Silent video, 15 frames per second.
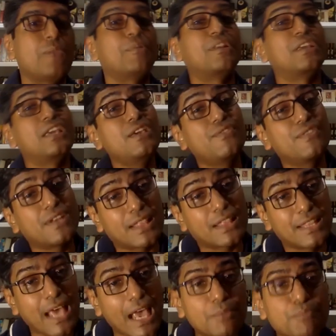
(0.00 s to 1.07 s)
But even
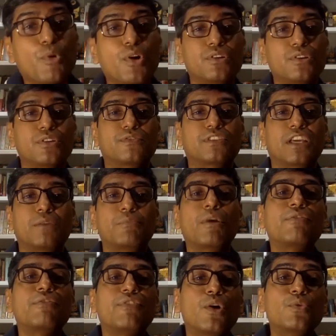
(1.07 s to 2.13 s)
at that point of time,
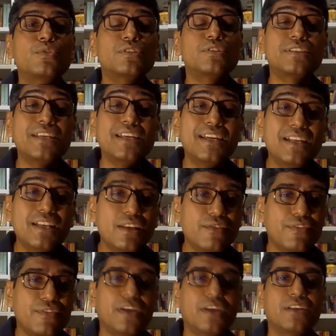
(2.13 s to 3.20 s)
I found
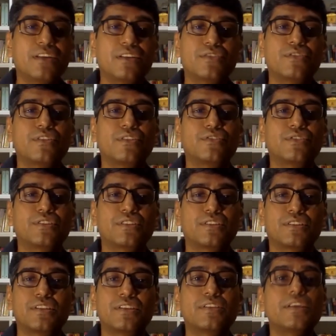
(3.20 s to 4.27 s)
significant insulin
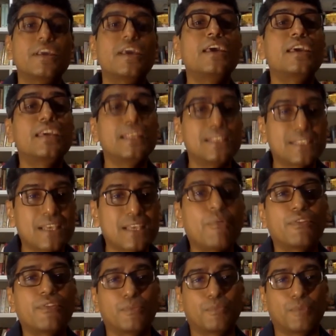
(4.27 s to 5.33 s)
resistance in some
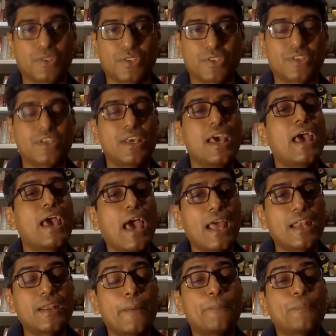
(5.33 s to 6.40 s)
of the patients. Absolutely,
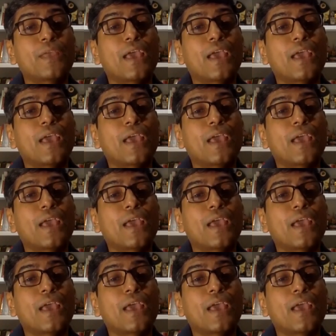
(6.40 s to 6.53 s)
absolutely.